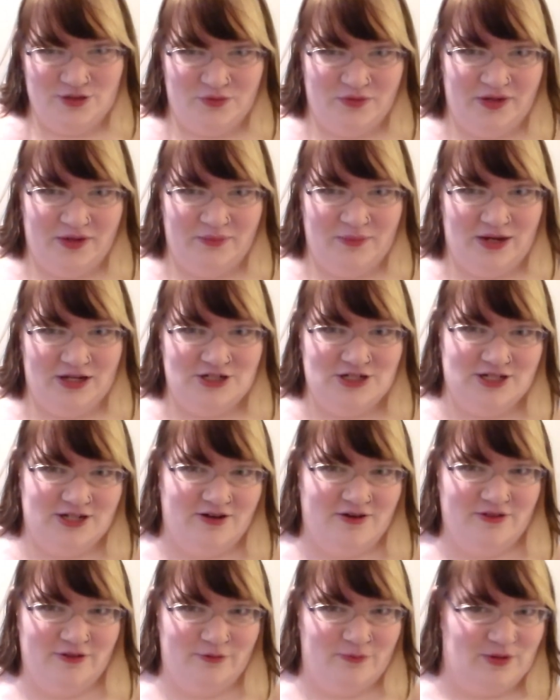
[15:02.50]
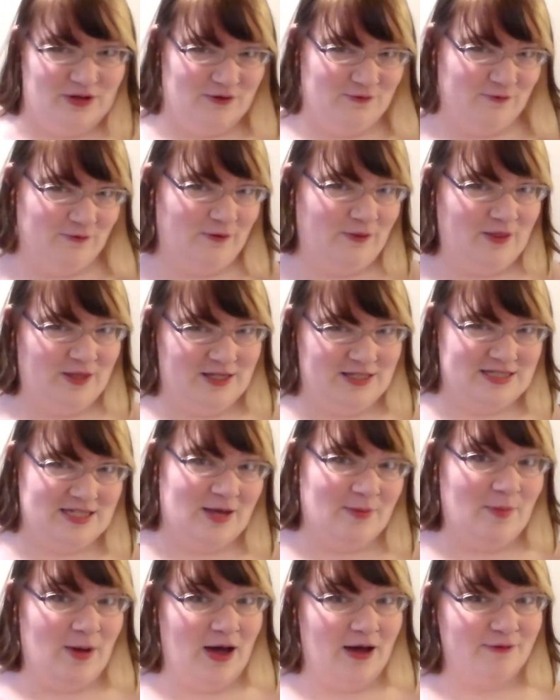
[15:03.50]
enjoy watching all the wonderful things
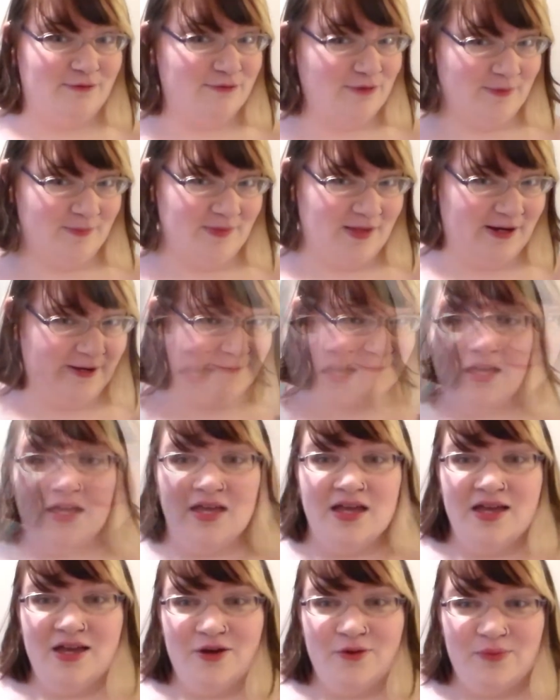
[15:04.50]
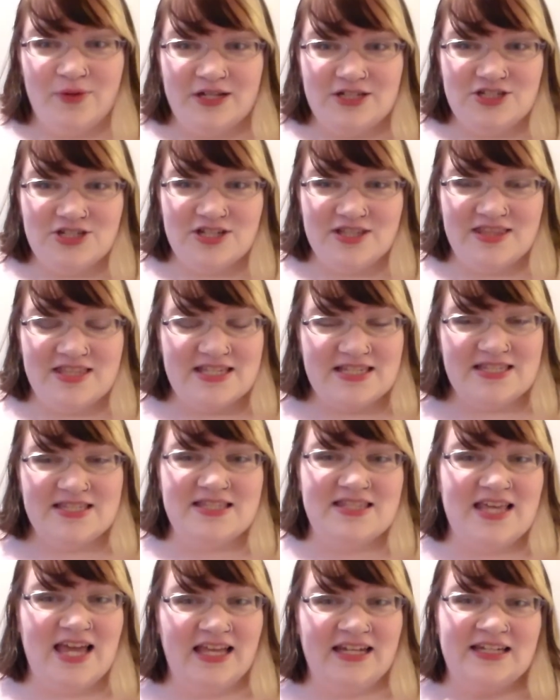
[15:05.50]
I bought from there. Which
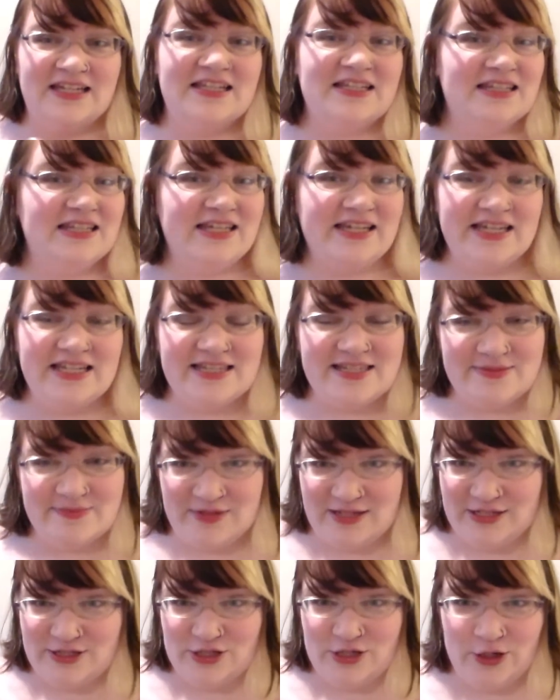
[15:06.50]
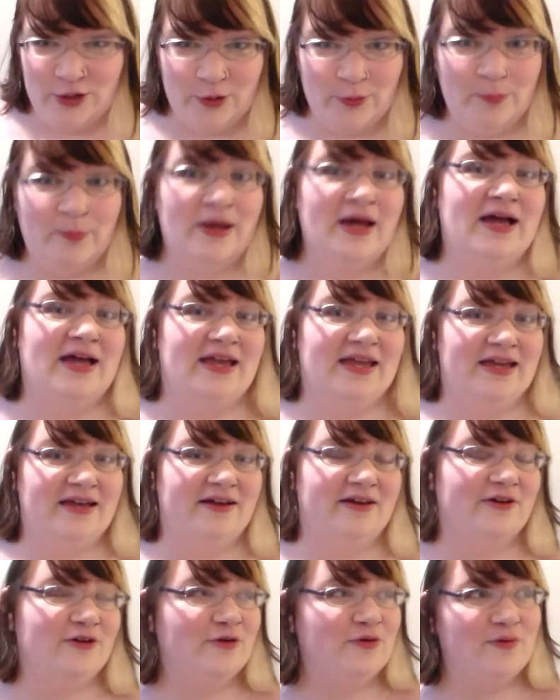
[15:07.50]
this then leads me to
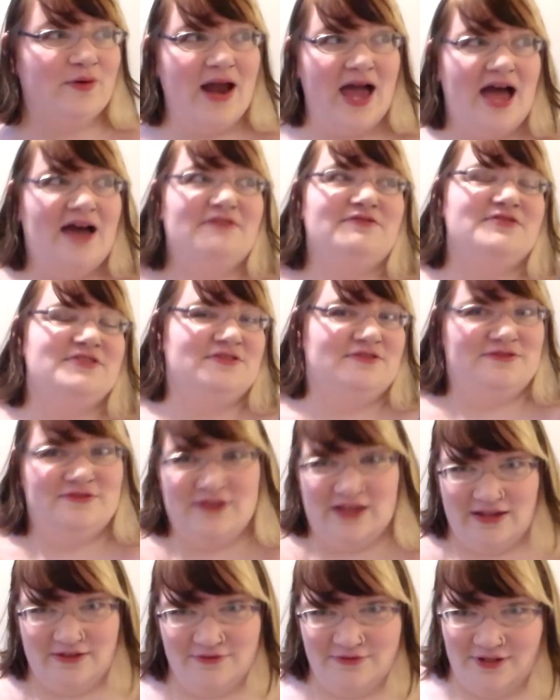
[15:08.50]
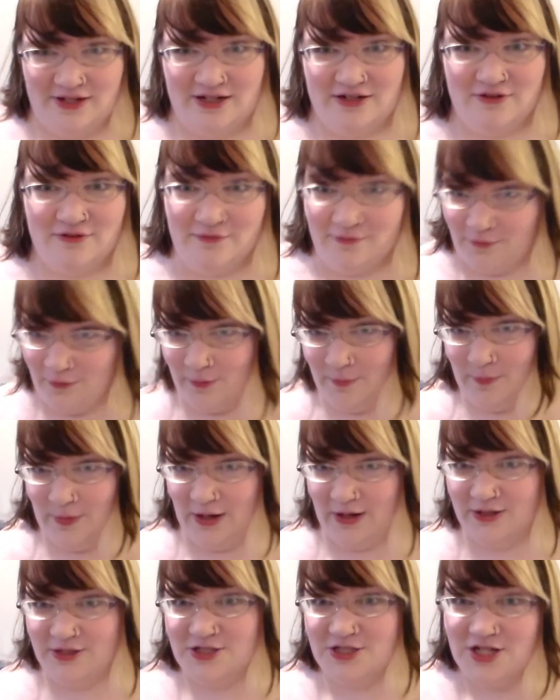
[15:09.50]
my craft favorite for
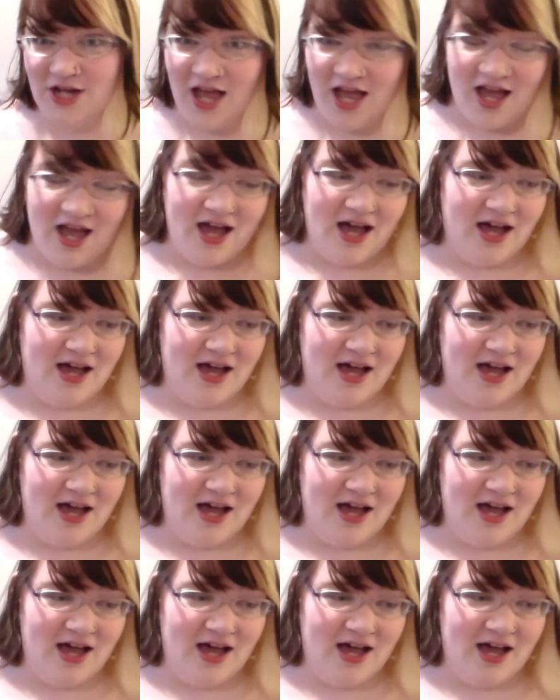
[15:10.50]
March,